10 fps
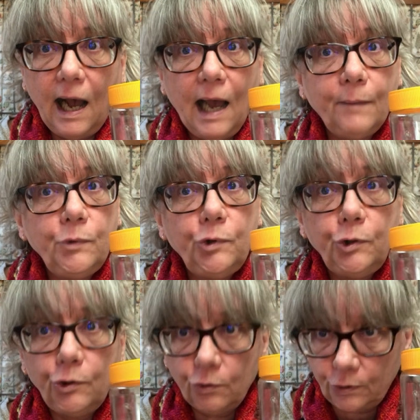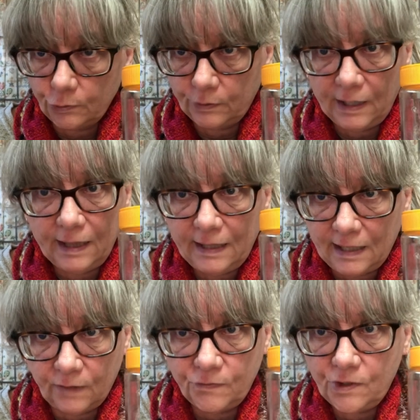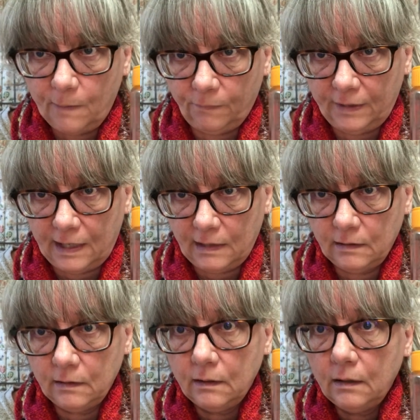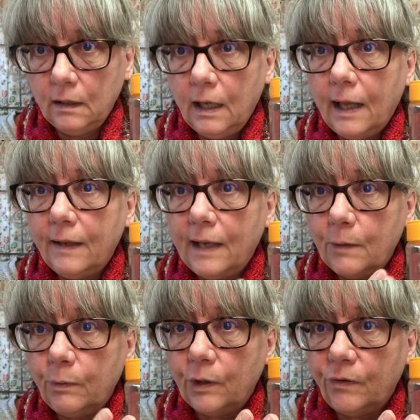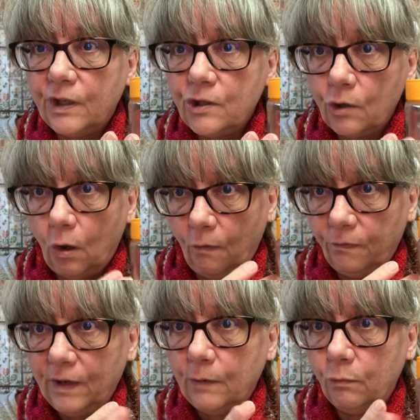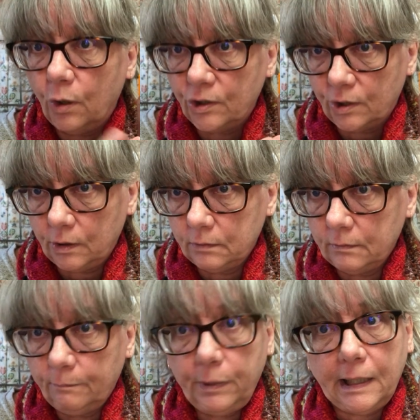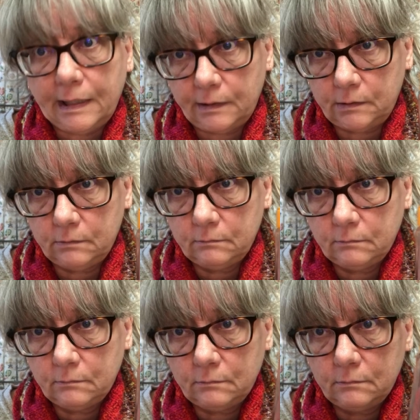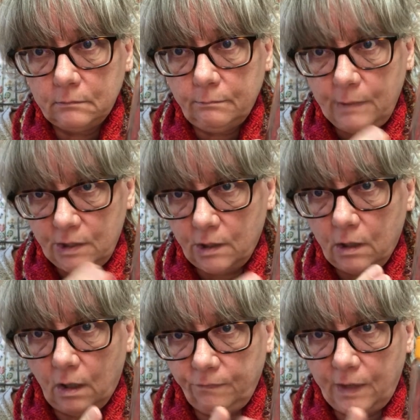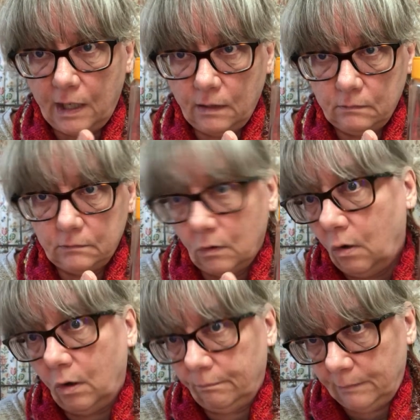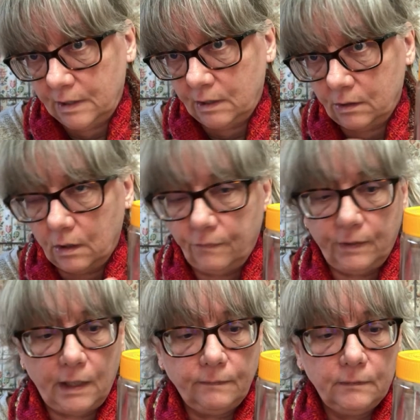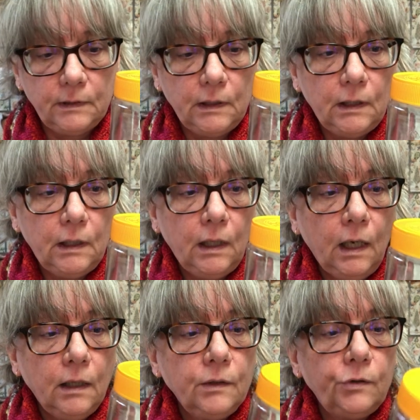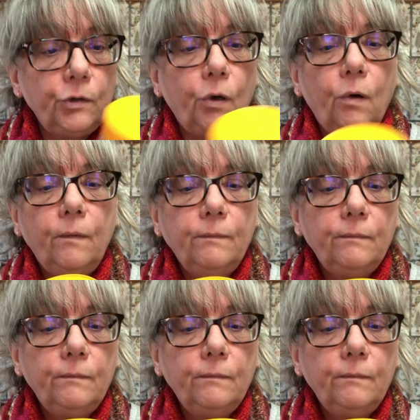I'm sure you can think of something that will dissolve in water. Please, Mr. Calfee or Mrs. Calfee. So